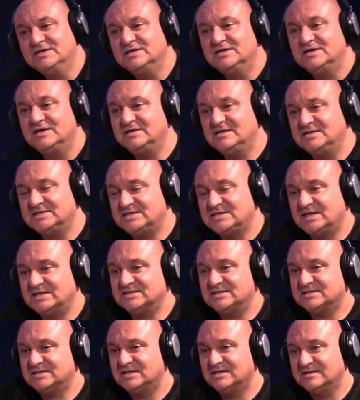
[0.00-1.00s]
And he
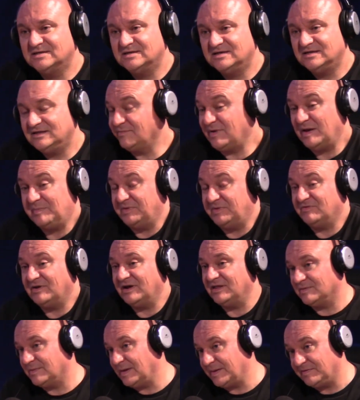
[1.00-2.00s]
says, they might be right,
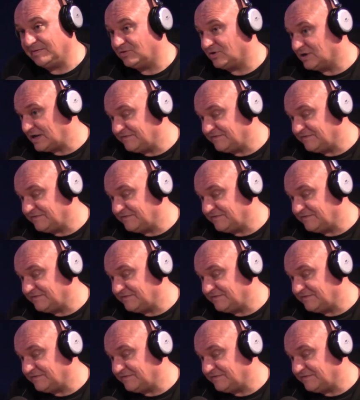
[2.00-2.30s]
they might be wrong.